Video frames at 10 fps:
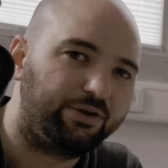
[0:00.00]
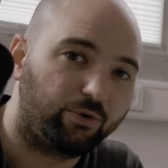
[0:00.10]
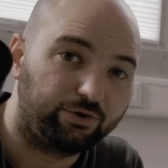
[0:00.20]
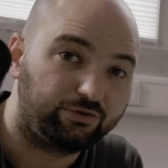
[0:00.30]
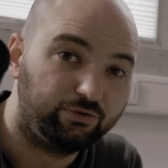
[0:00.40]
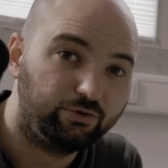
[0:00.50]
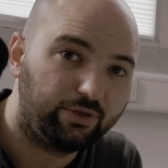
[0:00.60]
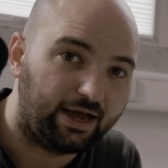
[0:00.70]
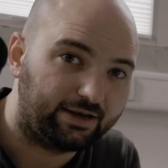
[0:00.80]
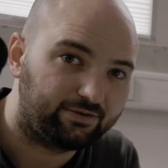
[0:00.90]
in order to do
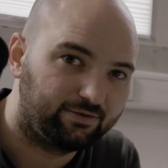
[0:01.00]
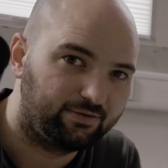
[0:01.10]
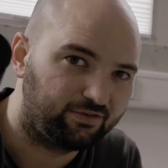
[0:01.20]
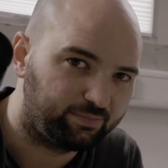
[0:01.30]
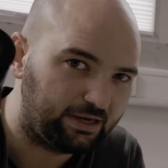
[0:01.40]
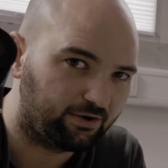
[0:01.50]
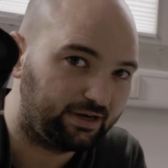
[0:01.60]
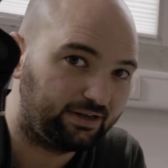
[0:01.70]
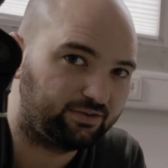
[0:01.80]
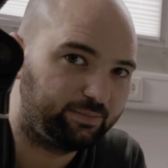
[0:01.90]
that, the speaker
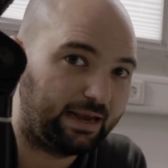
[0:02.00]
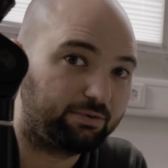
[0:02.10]
needs to be